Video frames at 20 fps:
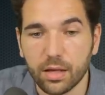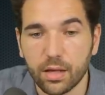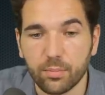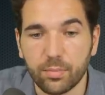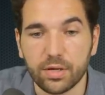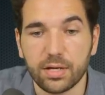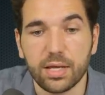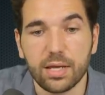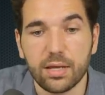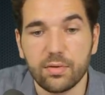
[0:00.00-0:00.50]

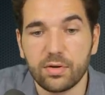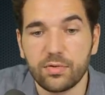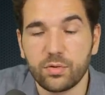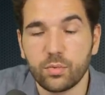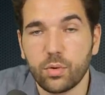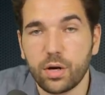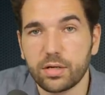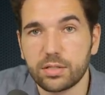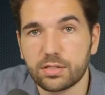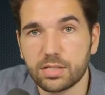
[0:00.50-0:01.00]
But even if
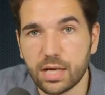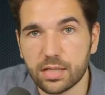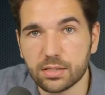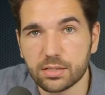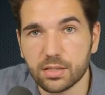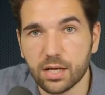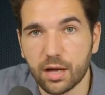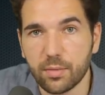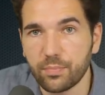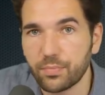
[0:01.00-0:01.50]
you want to say it's
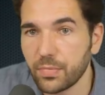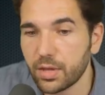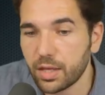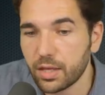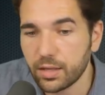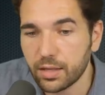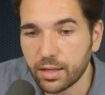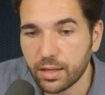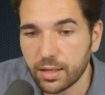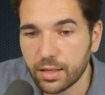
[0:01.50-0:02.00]
dumb,
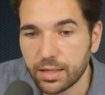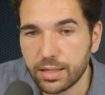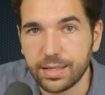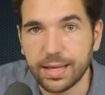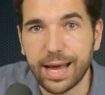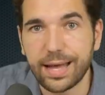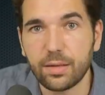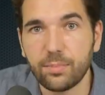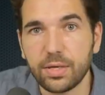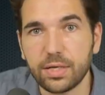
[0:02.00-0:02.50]

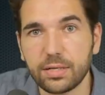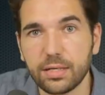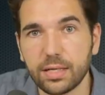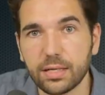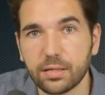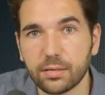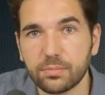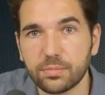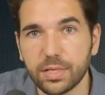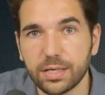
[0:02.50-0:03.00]
not a big
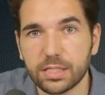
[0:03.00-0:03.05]
deal,